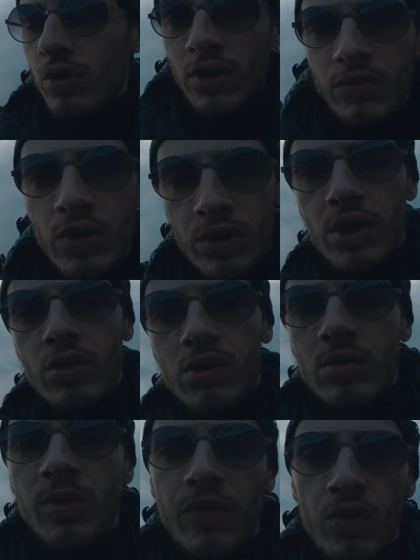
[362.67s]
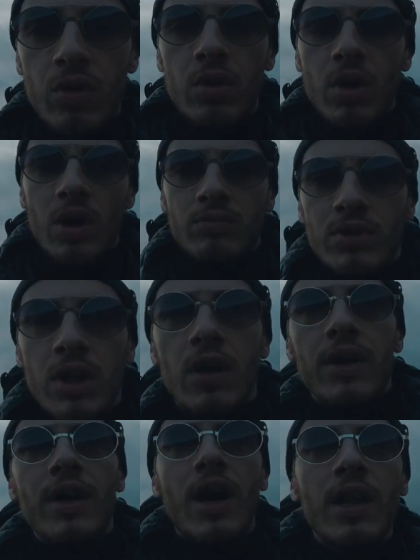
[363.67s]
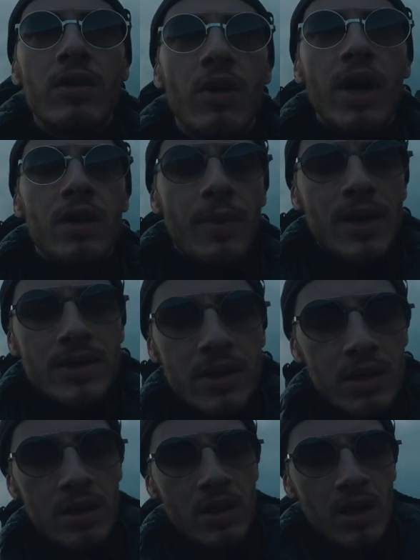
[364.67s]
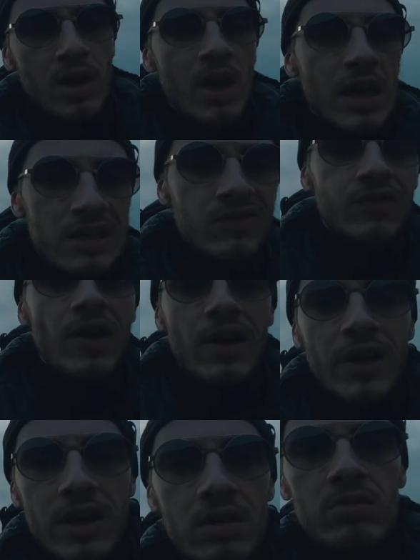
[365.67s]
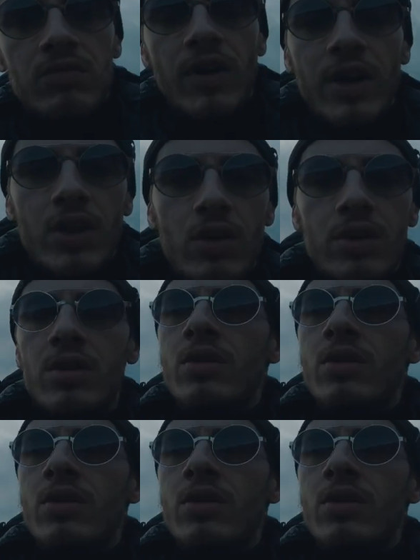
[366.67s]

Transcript: you've not used it before, I'd highly recommend it. It's very, very good.